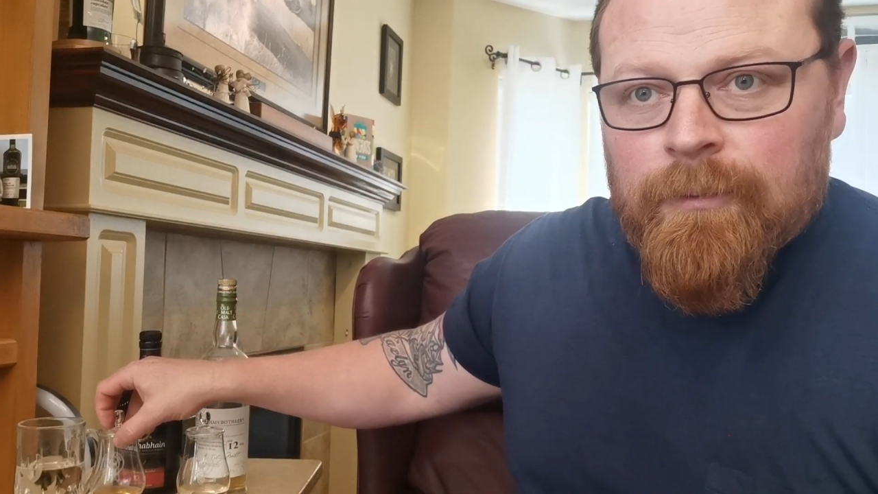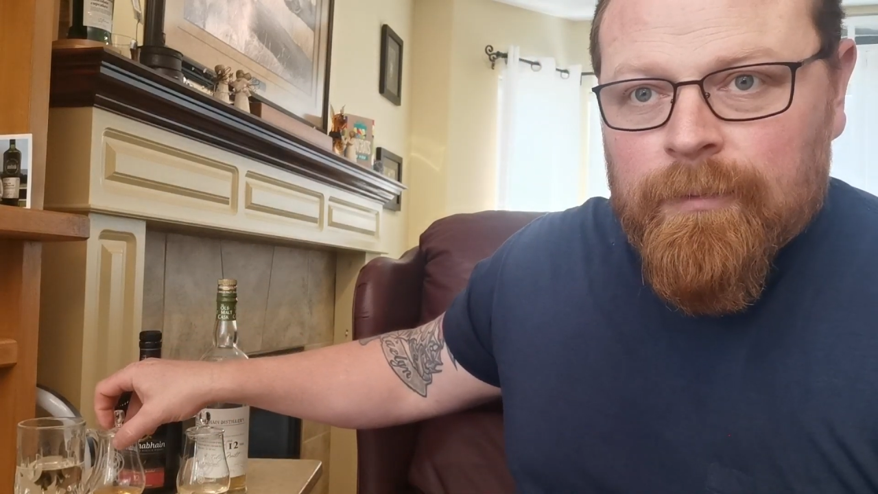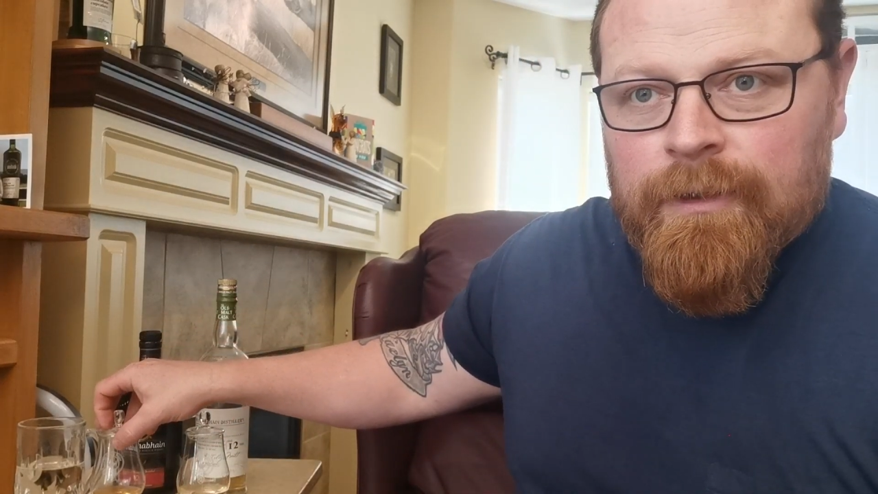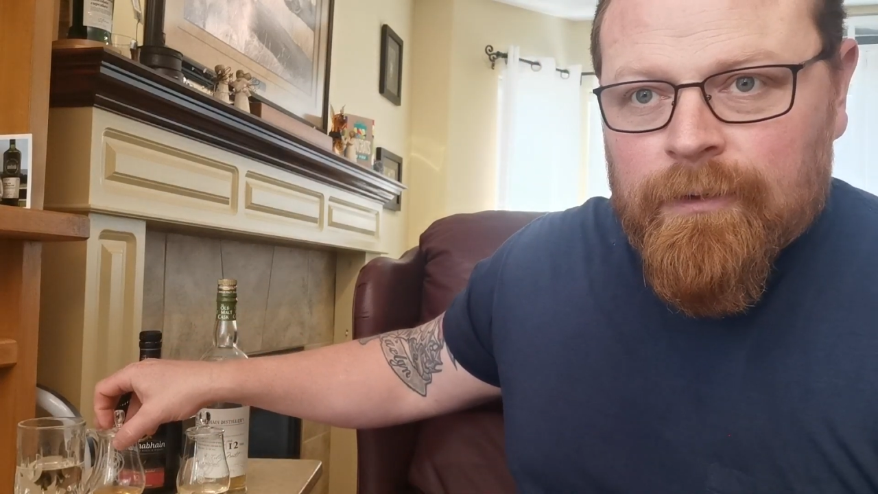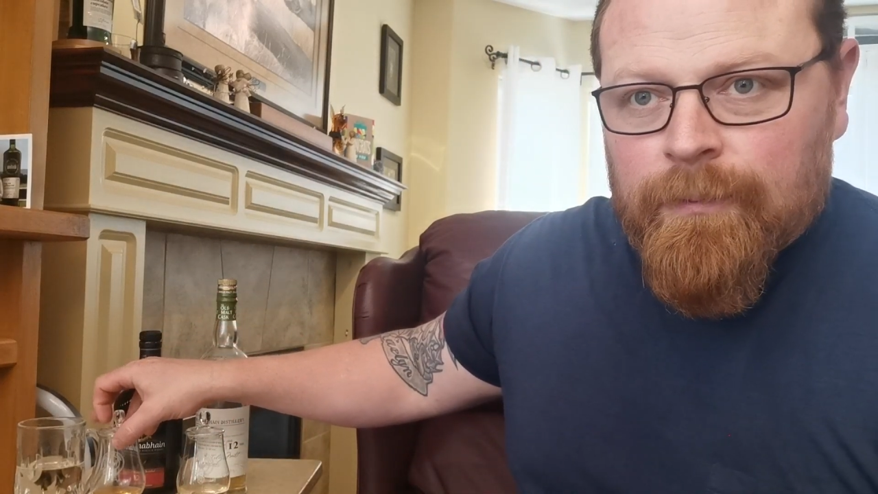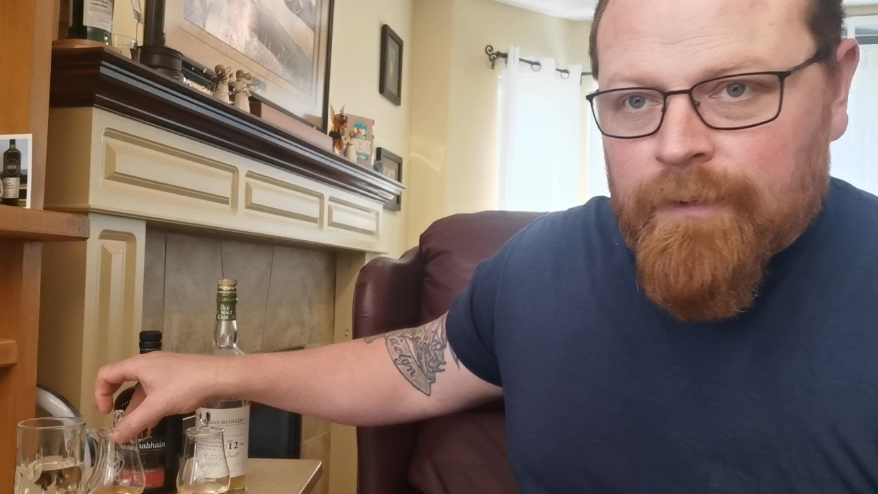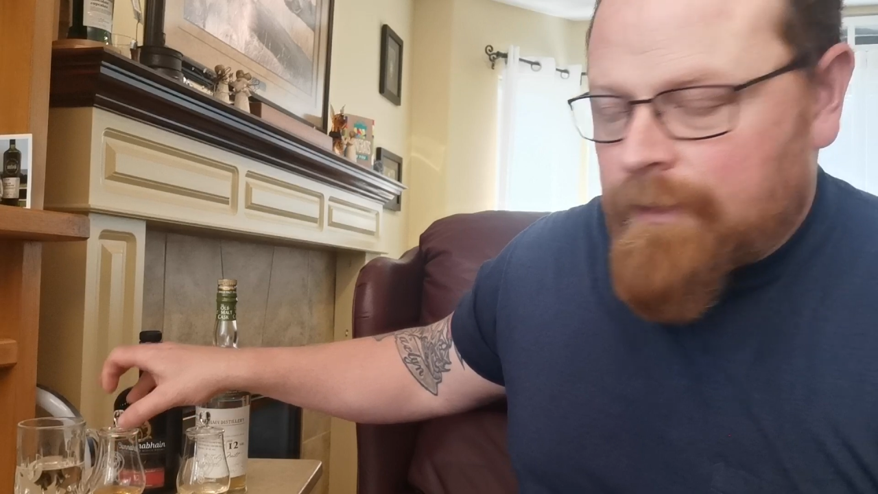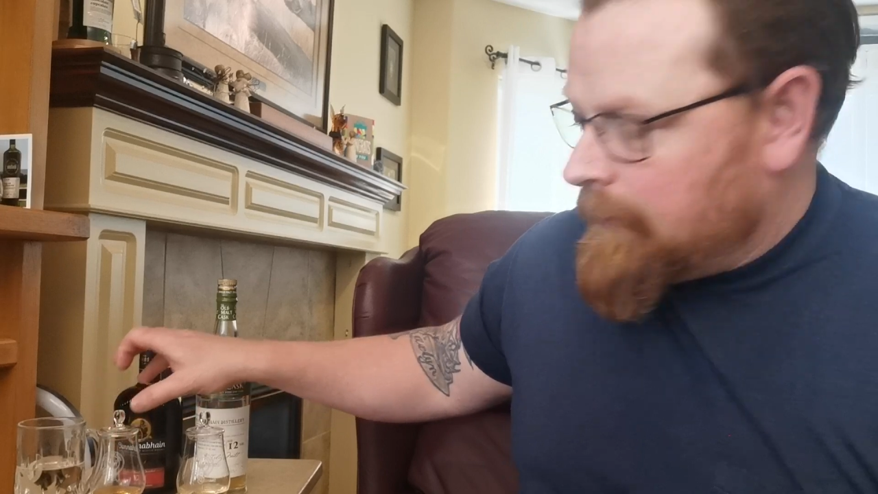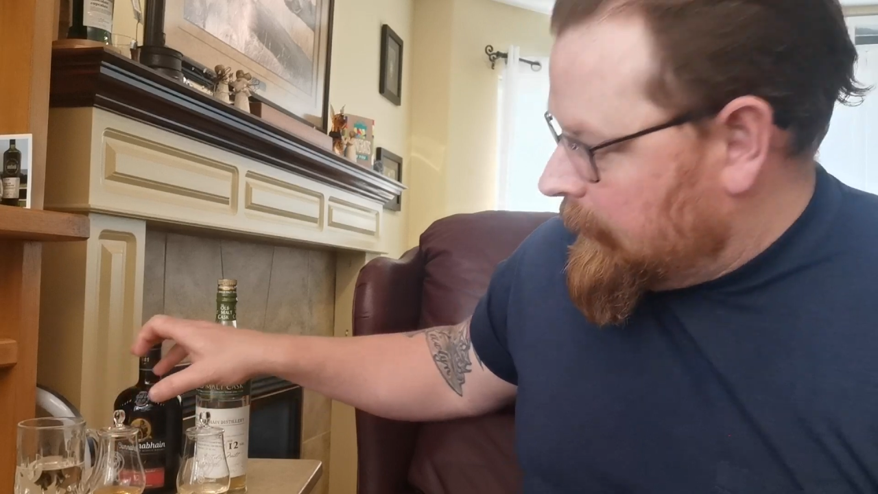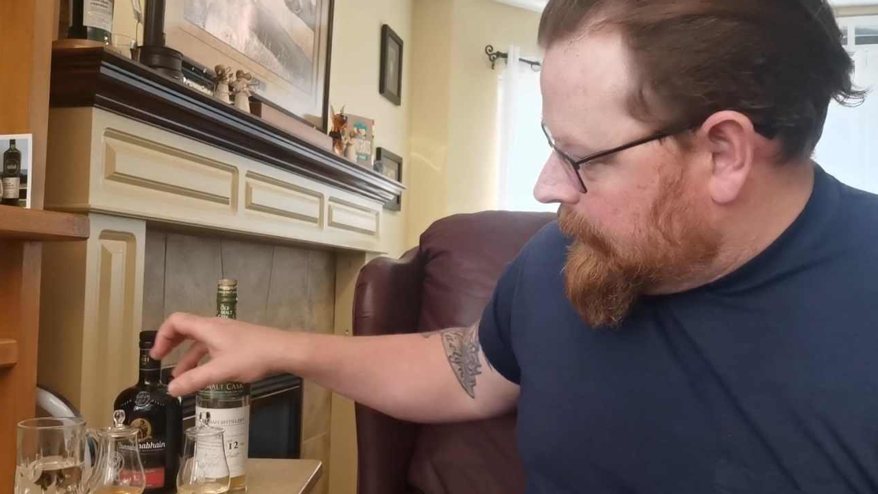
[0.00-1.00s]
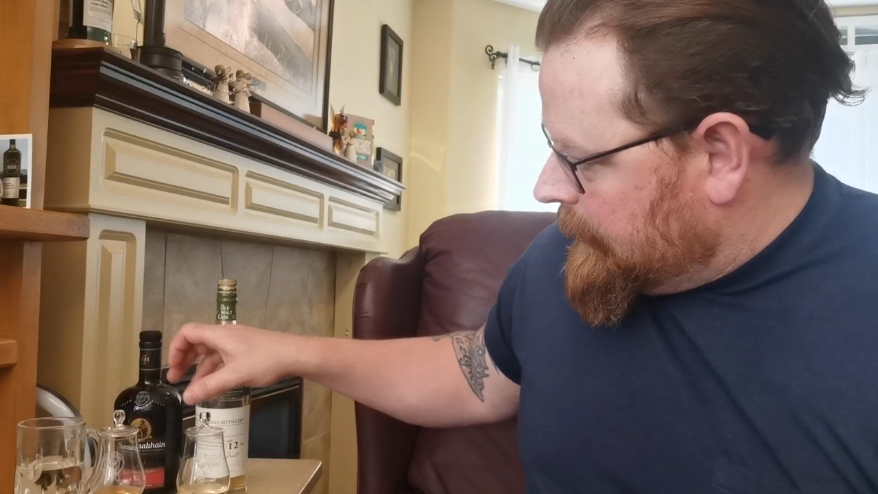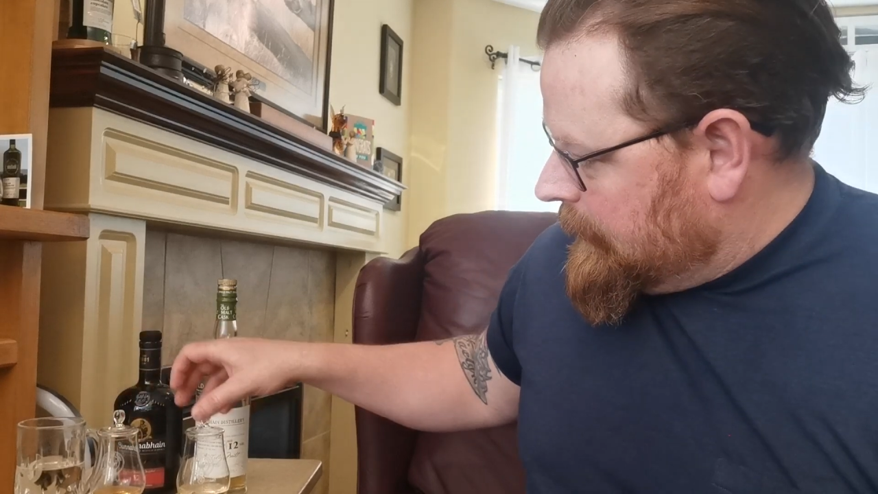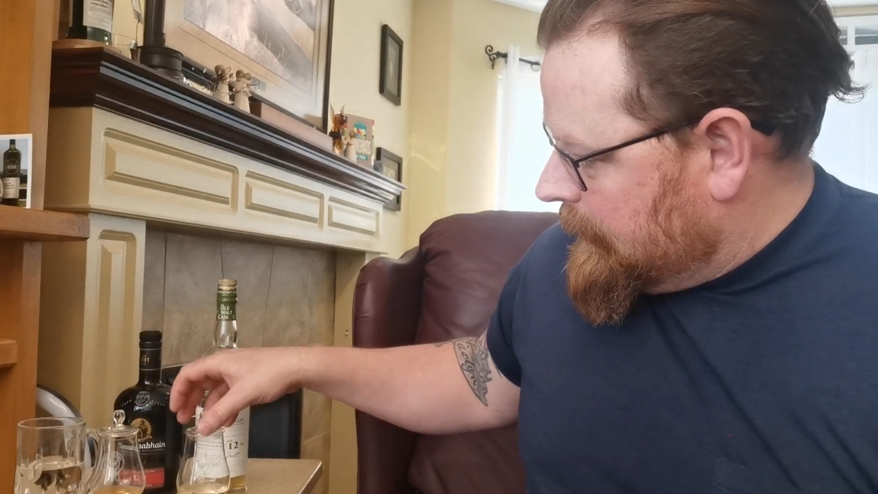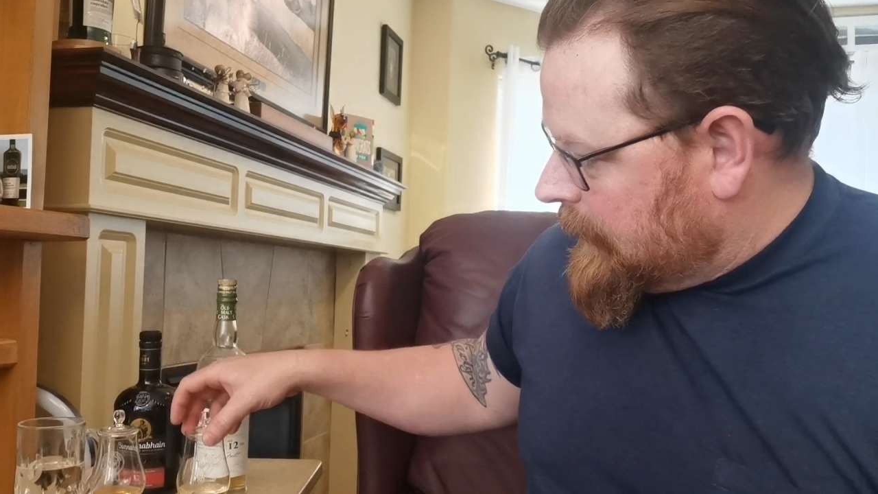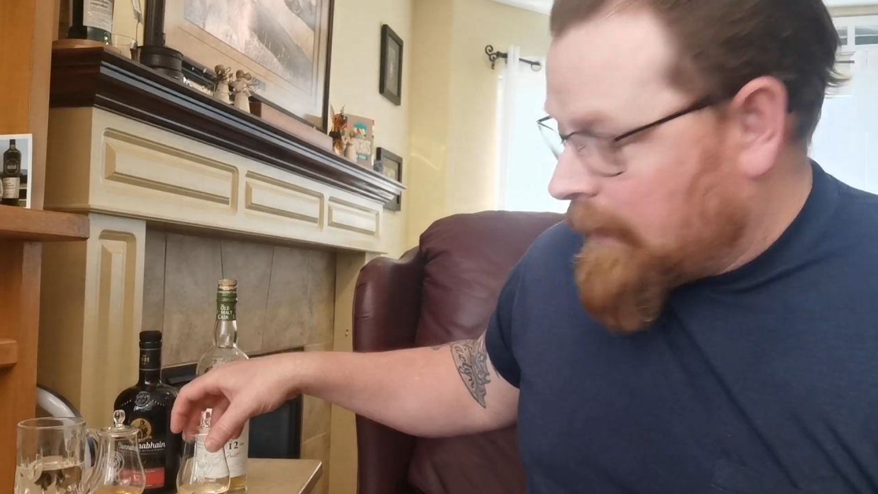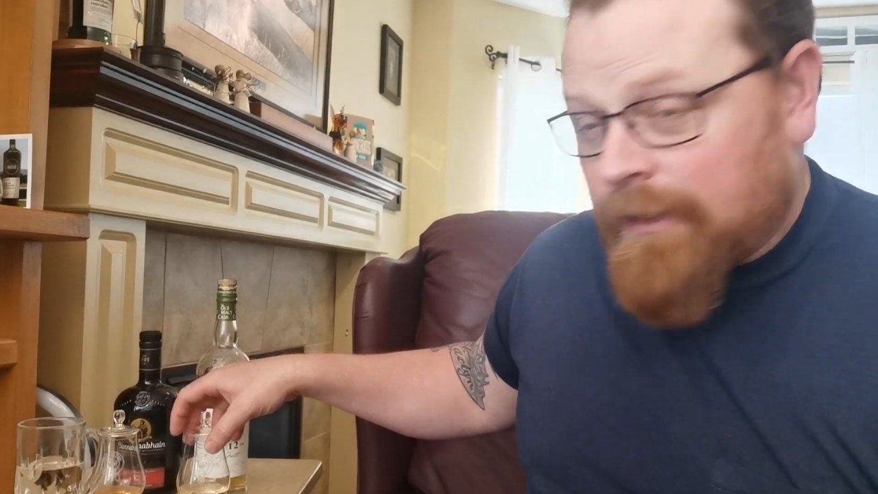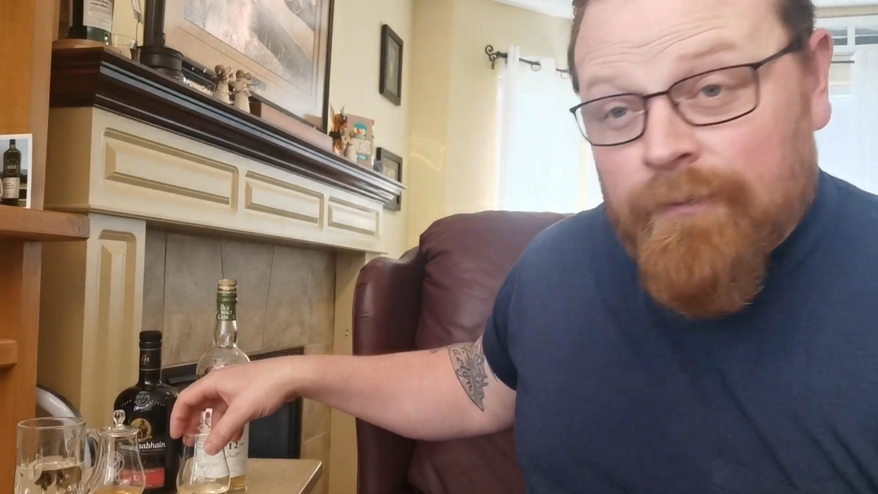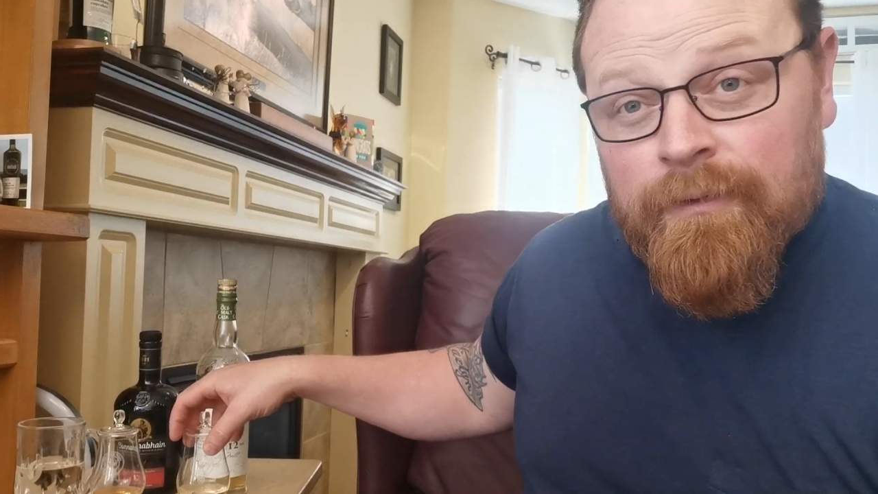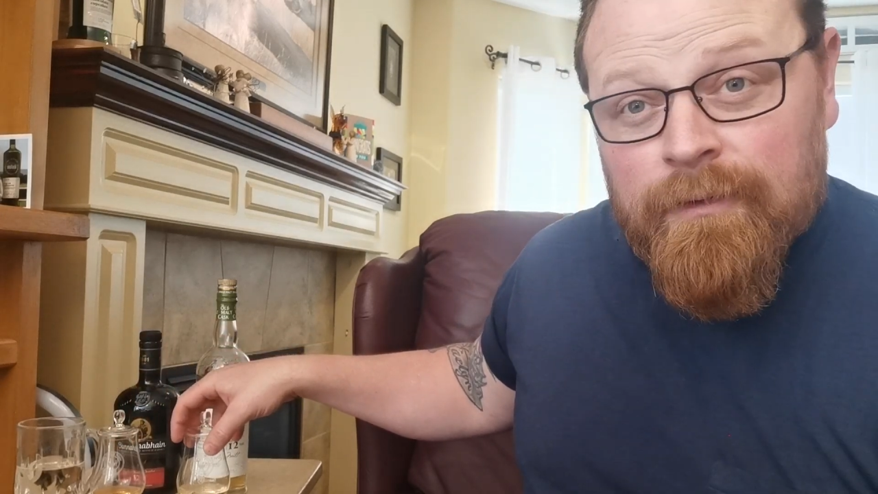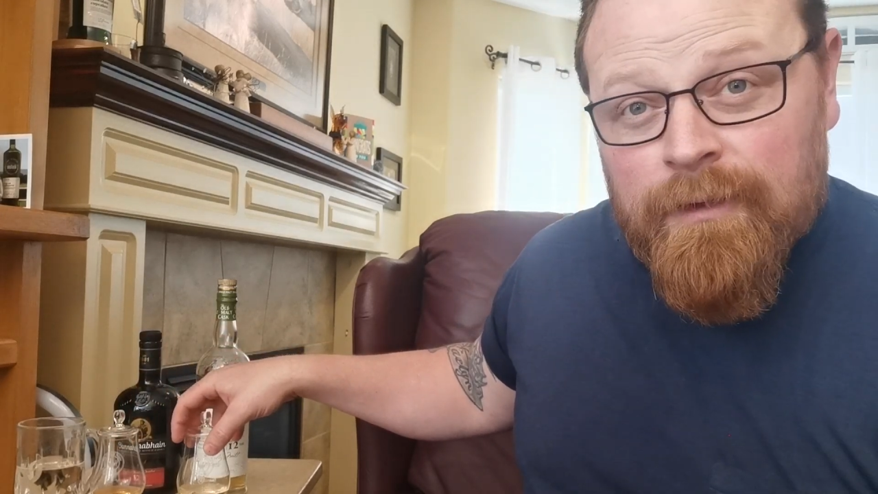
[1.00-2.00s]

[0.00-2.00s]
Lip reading: Because what they would have done